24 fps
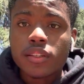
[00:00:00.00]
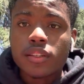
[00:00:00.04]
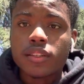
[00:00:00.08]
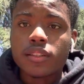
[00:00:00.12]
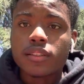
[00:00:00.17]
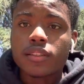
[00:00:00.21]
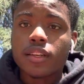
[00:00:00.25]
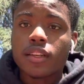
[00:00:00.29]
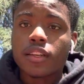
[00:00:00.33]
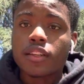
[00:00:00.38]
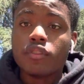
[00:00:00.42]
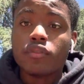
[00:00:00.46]

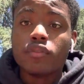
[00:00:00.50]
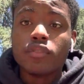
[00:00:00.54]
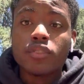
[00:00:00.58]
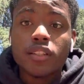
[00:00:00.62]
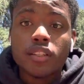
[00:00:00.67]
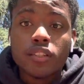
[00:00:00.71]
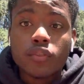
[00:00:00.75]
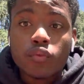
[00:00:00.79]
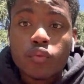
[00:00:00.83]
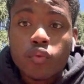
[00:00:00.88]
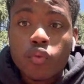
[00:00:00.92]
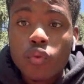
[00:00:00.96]
it's like you could
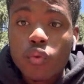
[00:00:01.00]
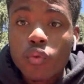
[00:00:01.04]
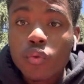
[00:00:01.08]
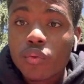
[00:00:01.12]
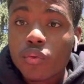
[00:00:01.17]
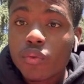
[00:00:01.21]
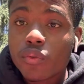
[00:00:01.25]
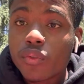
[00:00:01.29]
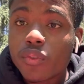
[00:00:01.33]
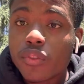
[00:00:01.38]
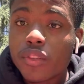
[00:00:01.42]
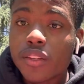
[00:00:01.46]
just
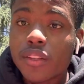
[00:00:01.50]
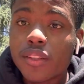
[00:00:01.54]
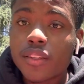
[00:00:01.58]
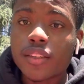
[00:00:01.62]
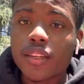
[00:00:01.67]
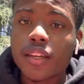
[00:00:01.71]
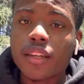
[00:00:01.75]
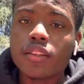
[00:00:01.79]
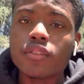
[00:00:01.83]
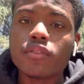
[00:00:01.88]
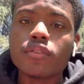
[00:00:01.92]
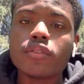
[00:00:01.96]

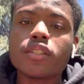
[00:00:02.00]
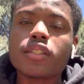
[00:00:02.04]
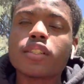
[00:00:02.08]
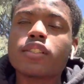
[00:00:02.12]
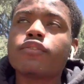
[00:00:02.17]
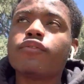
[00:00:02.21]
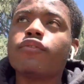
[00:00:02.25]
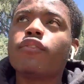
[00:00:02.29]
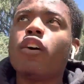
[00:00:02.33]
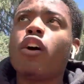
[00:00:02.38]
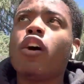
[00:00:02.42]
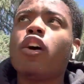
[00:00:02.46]
like you can just
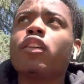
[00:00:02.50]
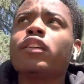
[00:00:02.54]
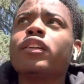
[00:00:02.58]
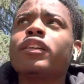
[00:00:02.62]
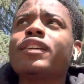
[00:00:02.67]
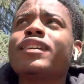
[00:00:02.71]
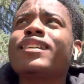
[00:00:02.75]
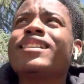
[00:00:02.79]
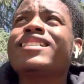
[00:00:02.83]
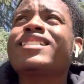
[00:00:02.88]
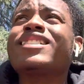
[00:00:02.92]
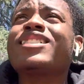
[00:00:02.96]
fall
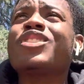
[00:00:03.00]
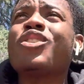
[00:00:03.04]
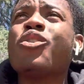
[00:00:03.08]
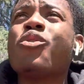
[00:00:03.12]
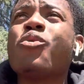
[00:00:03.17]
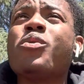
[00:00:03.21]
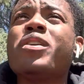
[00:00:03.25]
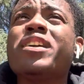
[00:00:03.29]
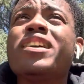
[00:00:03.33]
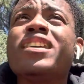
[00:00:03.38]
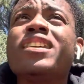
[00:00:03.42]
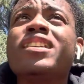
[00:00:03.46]
in so
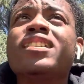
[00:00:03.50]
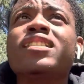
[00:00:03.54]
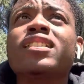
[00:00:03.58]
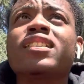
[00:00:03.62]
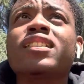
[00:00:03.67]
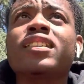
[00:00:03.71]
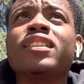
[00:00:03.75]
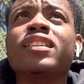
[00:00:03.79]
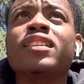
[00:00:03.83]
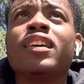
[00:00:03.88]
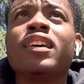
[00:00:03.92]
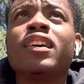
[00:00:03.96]

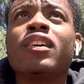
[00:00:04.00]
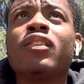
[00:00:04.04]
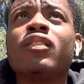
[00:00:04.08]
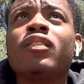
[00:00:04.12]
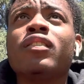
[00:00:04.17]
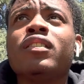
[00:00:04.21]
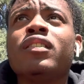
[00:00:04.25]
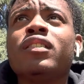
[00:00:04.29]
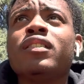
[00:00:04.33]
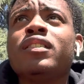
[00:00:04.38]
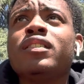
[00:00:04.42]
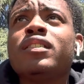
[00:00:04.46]
easily
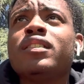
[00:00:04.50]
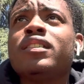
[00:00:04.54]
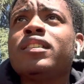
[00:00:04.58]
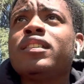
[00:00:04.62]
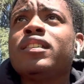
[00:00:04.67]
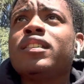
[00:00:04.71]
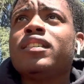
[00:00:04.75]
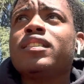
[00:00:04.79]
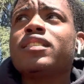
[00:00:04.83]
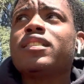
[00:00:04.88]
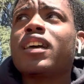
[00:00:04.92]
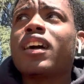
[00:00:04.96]

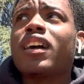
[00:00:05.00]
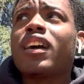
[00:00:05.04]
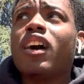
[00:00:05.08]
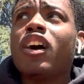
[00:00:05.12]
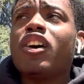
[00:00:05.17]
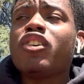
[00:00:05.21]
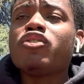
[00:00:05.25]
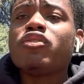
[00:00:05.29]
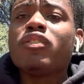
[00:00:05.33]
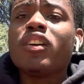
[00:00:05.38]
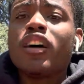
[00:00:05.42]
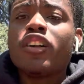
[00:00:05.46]
now. It's like all
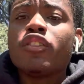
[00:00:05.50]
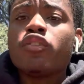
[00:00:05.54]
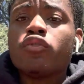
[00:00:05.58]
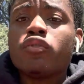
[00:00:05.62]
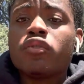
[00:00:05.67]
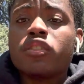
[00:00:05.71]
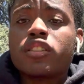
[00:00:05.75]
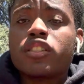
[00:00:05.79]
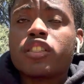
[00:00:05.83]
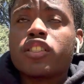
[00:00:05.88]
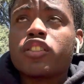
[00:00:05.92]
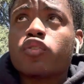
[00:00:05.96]
you gotta do
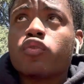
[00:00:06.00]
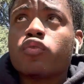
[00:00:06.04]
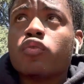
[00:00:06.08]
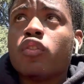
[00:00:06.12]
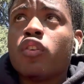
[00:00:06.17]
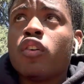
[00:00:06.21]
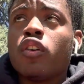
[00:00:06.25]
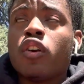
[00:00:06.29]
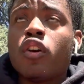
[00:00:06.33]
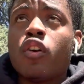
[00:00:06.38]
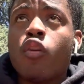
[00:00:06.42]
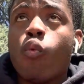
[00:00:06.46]
is
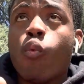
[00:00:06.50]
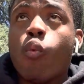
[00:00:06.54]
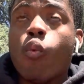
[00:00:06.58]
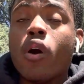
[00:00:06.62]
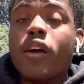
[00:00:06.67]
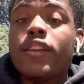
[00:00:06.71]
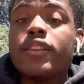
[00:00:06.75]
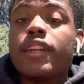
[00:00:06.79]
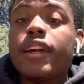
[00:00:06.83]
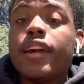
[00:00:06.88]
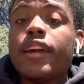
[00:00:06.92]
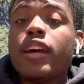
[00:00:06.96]
just
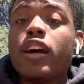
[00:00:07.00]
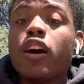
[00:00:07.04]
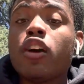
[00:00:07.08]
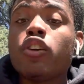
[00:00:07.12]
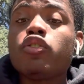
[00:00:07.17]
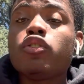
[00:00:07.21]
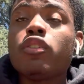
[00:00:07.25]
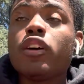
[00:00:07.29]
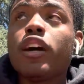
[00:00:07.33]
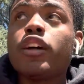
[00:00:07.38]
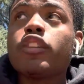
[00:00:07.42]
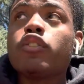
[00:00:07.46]
one day. All
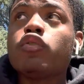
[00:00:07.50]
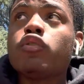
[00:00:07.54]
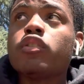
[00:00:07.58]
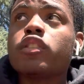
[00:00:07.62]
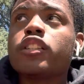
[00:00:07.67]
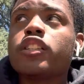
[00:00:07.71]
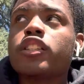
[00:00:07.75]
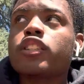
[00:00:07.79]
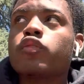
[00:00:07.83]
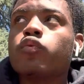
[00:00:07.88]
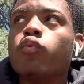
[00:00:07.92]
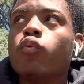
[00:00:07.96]
you gotta do
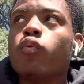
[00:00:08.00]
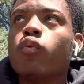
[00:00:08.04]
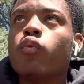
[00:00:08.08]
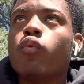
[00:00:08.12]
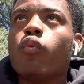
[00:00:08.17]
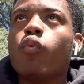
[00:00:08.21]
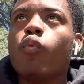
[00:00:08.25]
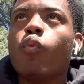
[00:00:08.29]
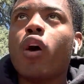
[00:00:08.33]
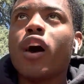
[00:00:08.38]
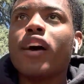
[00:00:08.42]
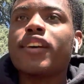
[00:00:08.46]
is just
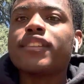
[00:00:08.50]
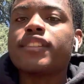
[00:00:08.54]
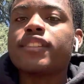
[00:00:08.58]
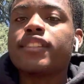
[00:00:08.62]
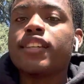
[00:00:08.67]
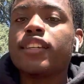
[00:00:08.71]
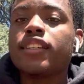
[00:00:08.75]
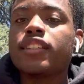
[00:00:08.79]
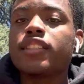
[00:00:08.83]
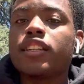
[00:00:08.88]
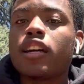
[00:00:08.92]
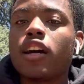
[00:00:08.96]
watch
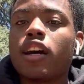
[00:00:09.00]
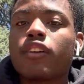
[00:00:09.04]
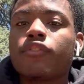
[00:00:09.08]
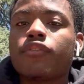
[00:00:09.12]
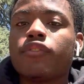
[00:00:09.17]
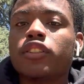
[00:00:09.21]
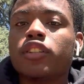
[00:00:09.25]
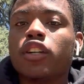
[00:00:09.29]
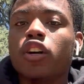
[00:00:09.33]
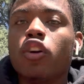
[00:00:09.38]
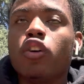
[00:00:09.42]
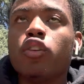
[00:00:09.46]
TikTok
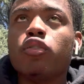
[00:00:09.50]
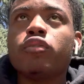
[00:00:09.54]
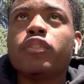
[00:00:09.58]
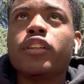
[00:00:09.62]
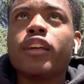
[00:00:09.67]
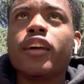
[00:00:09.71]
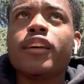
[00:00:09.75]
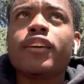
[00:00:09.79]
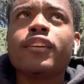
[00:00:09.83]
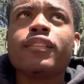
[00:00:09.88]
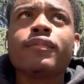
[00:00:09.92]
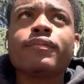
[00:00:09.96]
for the whole
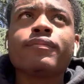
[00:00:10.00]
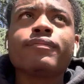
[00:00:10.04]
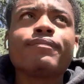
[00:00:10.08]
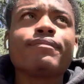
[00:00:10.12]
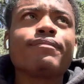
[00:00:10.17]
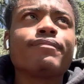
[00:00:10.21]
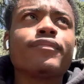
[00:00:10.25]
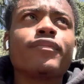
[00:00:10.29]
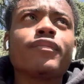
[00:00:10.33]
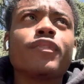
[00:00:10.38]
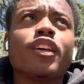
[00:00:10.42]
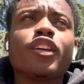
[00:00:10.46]
day,
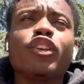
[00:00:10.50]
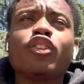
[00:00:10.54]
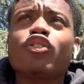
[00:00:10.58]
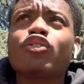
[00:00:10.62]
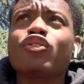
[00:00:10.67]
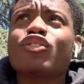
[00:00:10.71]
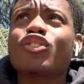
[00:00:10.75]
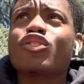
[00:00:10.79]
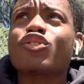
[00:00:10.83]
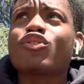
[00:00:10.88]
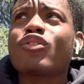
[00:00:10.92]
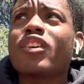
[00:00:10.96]
and you're
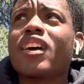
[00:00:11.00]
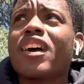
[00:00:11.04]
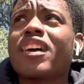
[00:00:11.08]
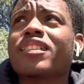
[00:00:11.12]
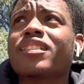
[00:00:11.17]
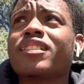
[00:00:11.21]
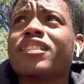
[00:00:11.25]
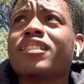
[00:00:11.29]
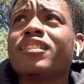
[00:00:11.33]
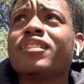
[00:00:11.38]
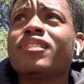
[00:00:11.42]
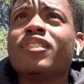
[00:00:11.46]

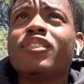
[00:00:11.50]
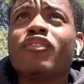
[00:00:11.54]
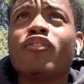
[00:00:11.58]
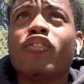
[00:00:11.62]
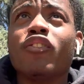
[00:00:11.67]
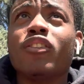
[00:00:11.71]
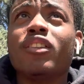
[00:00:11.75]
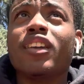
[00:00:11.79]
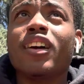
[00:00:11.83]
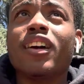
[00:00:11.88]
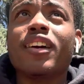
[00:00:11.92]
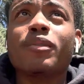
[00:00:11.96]
distracted
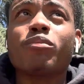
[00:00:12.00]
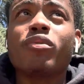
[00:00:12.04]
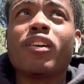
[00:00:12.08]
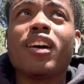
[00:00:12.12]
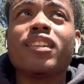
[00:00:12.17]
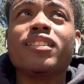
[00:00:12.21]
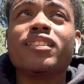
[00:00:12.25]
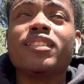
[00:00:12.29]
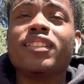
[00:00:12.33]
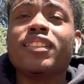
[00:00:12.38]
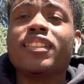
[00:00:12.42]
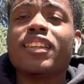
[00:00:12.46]
for like
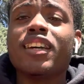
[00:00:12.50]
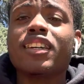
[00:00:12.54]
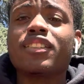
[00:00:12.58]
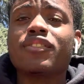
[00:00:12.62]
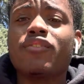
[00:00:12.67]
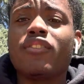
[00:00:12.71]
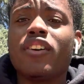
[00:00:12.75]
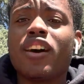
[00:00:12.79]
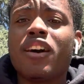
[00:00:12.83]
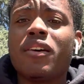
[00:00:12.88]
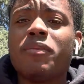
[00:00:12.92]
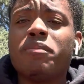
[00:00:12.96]
probably the next
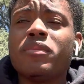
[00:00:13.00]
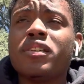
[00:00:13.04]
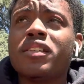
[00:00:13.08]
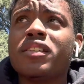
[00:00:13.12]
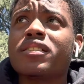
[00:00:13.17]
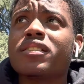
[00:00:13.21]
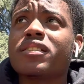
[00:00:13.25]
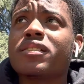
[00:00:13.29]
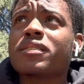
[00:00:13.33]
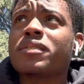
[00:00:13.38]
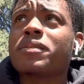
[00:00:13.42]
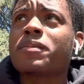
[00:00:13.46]
five
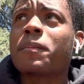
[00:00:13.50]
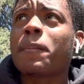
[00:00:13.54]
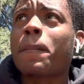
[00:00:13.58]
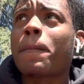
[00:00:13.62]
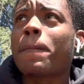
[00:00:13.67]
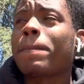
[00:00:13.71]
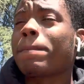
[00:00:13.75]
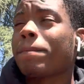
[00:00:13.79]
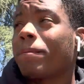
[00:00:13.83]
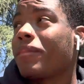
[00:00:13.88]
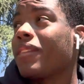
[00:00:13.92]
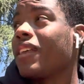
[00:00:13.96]
months.
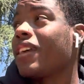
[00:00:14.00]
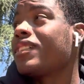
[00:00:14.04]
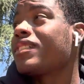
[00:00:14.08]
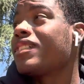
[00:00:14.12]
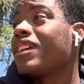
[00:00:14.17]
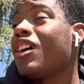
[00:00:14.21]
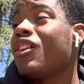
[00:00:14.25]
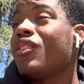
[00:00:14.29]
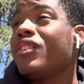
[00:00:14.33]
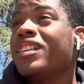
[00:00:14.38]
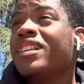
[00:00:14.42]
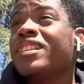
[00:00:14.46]
That's
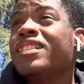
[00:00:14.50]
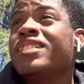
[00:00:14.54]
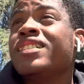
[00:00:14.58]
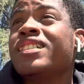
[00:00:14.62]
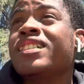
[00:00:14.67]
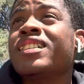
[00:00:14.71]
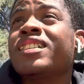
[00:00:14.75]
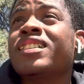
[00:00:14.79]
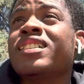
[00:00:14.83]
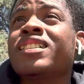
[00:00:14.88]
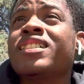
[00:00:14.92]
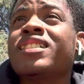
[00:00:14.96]
how
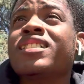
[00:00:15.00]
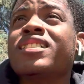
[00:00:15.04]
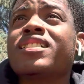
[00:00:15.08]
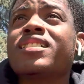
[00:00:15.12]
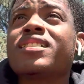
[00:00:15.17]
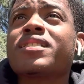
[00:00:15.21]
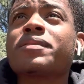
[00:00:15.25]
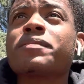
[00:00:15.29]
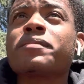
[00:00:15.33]
easy it is.